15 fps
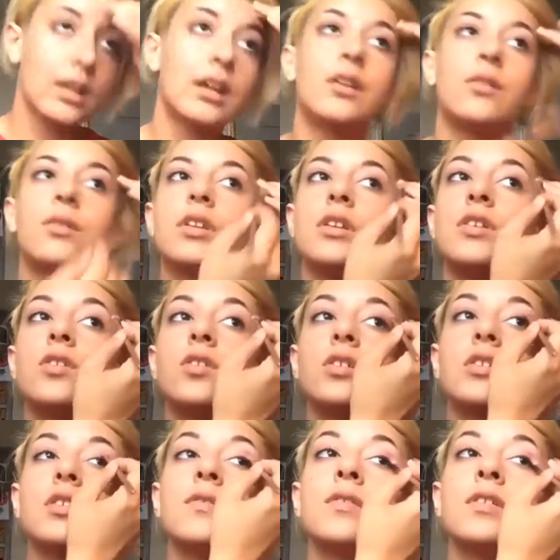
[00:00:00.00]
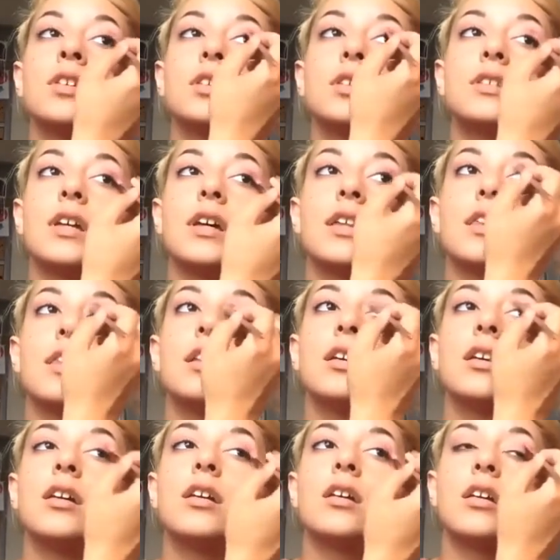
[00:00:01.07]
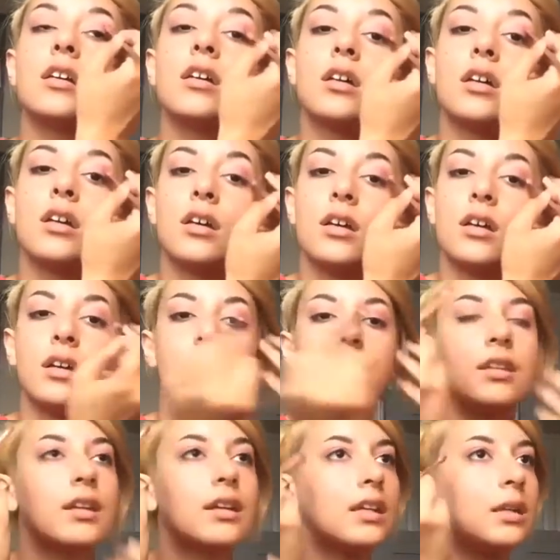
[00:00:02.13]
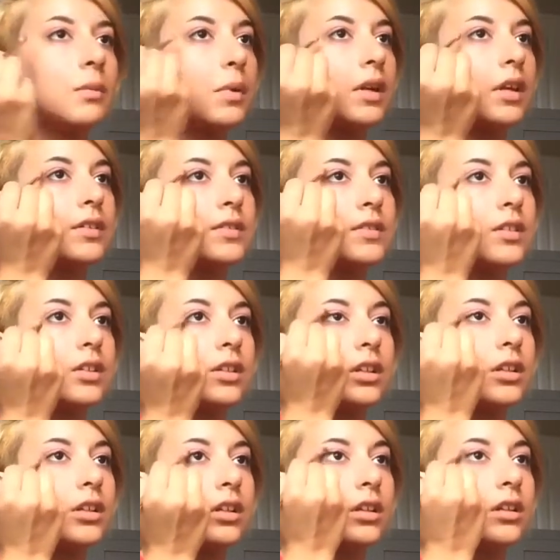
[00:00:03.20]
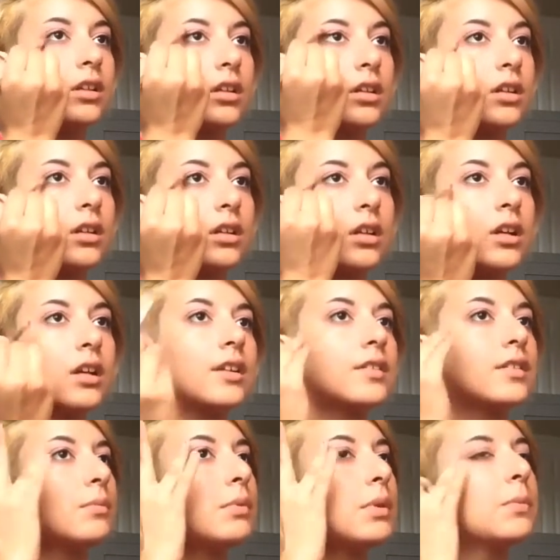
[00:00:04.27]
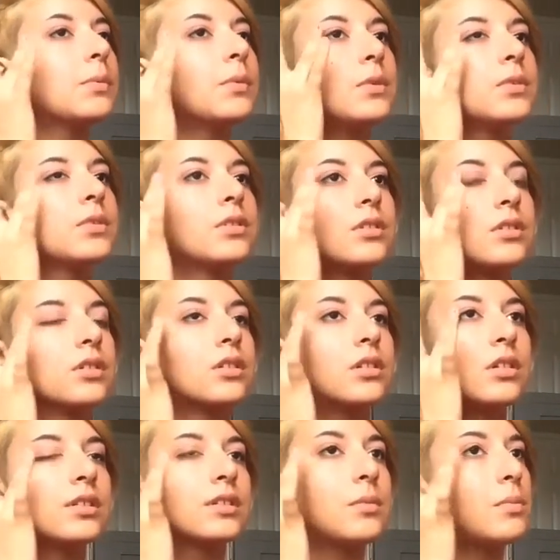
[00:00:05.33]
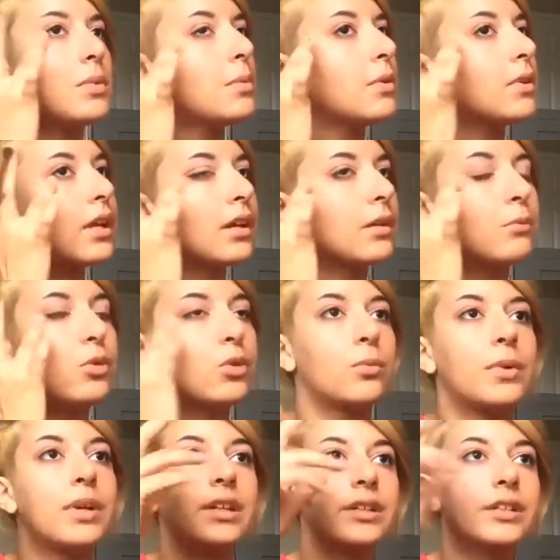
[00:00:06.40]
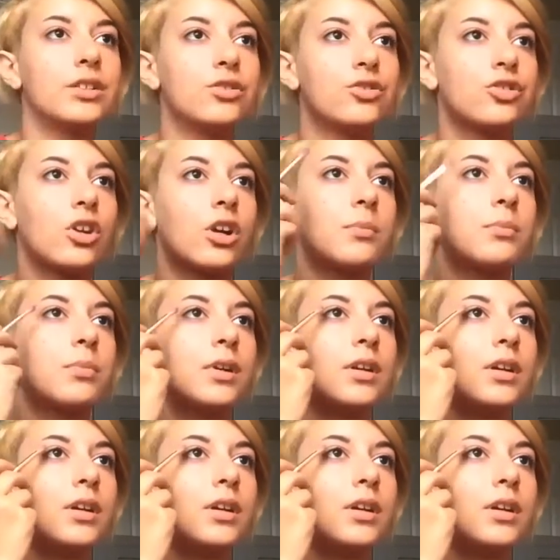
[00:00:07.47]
And with these sorts of looks, I think that keeping it circular. Some people like more winged and sharp